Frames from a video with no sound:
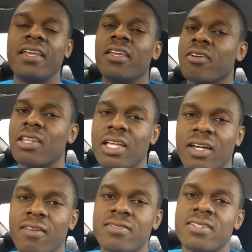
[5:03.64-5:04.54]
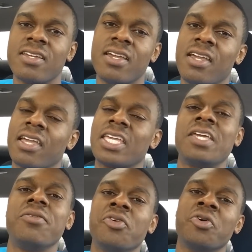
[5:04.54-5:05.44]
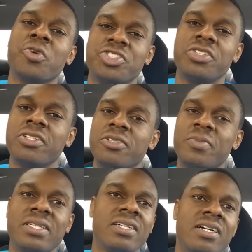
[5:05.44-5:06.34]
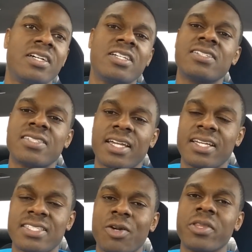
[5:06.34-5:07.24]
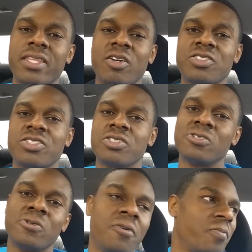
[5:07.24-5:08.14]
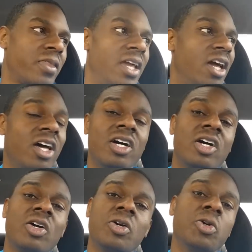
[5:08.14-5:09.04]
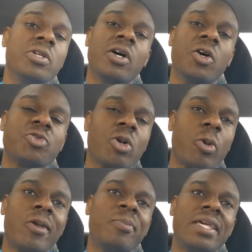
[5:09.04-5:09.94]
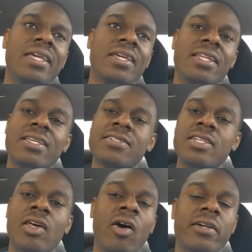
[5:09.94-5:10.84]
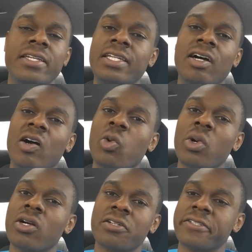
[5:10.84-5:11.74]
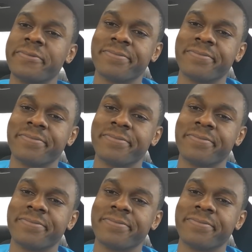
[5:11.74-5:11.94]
and you're loved keep doing what you do because, like I said, without you, who knows where we'd be in this doggy dog world.